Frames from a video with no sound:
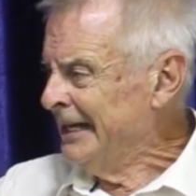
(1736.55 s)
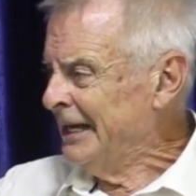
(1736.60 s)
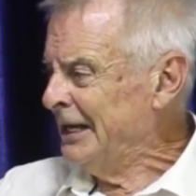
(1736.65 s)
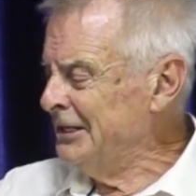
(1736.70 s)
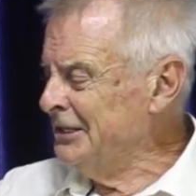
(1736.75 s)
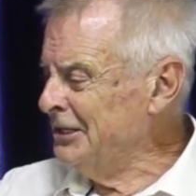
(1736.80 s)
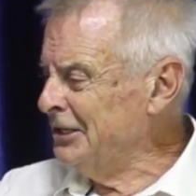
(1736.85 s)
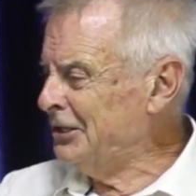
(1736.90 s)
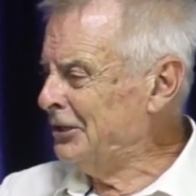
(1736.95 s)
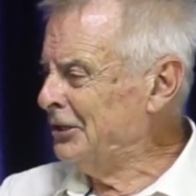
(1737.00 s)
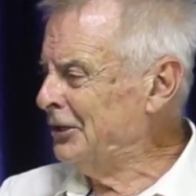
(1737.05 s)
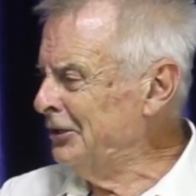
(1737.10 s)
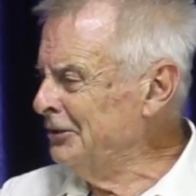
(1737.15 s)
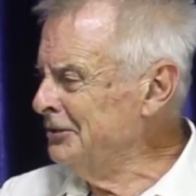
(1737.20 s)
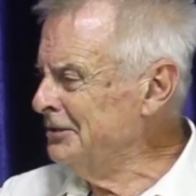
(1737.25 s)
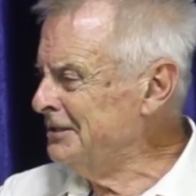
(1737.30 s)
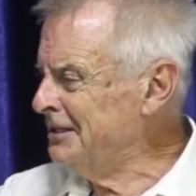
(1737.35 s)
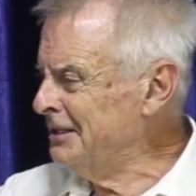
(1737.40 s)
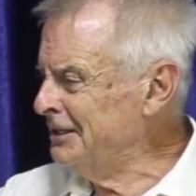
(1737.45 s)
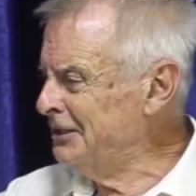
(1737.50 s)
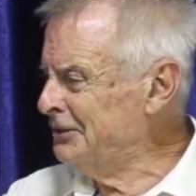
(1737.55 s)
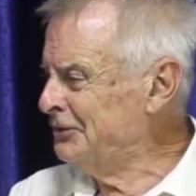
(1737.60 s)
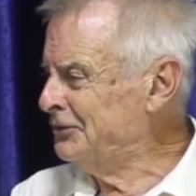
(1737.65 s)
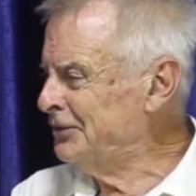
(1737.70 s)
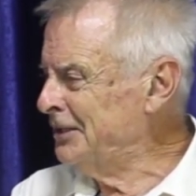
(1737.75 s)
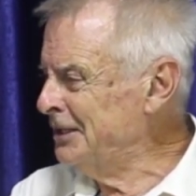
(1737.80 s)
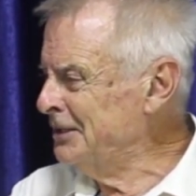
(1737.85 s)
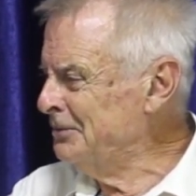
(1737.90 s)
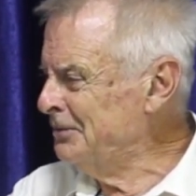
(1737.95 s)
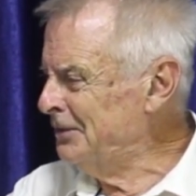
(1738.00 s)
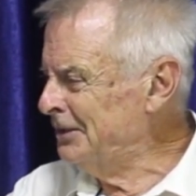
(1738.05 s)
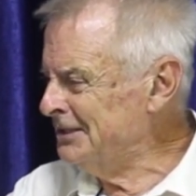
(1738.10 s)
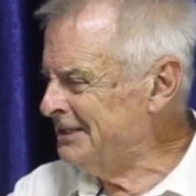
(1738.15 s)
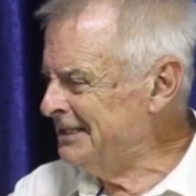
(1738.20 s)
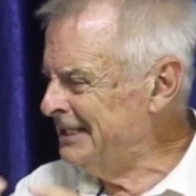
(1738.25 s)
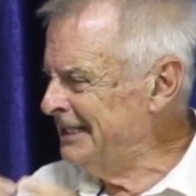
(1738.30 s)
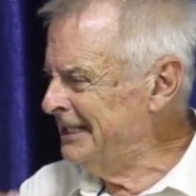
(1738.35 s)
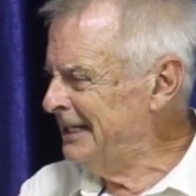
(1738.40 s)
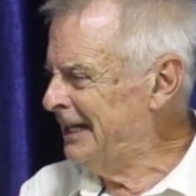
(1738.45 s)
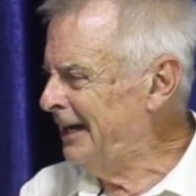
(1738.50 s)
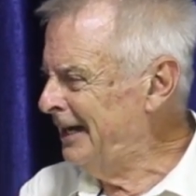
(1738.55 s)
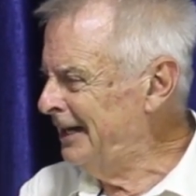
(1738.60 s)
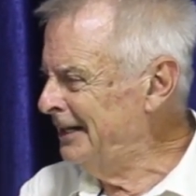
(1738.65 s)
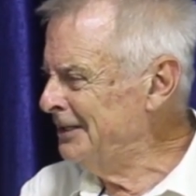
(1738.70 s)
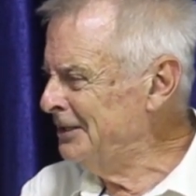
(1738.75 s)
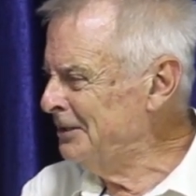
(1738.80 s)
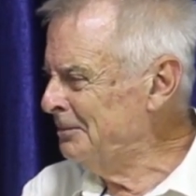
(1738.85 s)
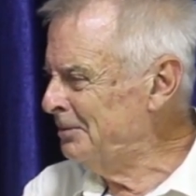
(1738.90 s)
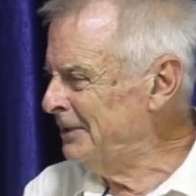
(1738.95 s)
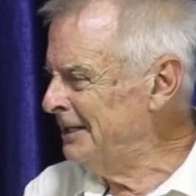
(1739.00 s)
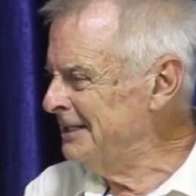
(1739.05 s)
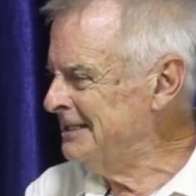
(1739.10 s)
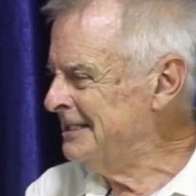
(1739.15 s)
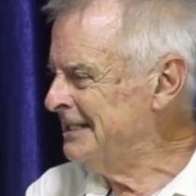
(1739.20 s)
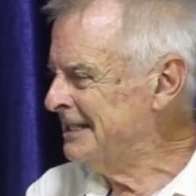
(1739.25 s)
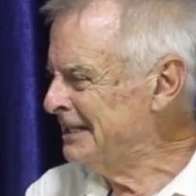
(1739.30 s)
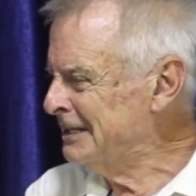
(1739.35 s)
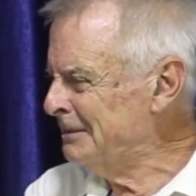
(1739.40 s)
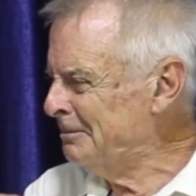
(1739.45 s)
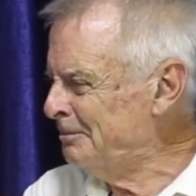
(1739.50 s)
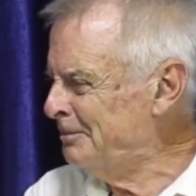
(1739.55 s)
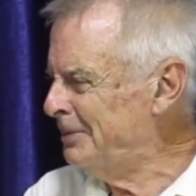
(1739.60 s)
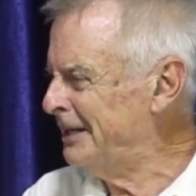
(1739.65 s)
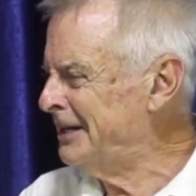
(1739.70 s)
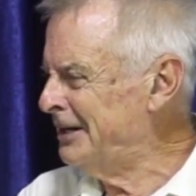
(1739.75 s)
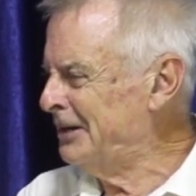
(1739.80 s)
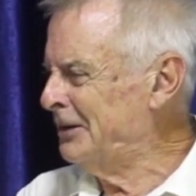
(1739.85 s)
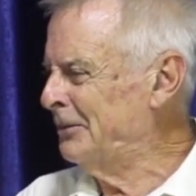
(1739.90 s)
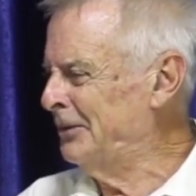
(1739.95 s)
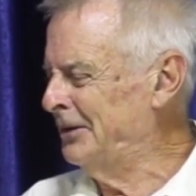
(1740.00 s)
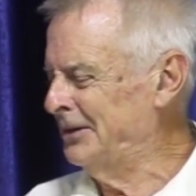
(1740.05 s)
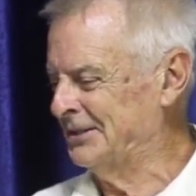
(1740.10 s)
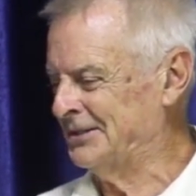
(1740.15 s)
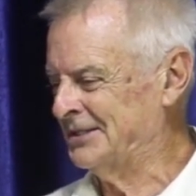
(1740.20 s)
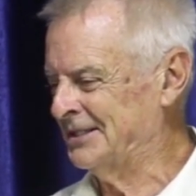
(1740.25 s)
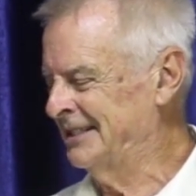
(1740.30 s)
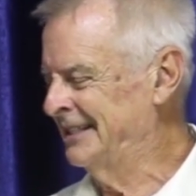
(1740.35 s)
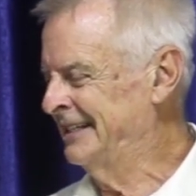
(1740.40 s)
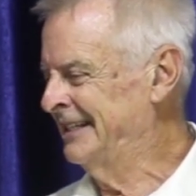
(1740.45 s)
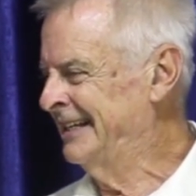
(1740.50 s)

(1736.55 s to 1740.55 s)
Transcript: And the closer the tree was to the ideal place, the bigger it was.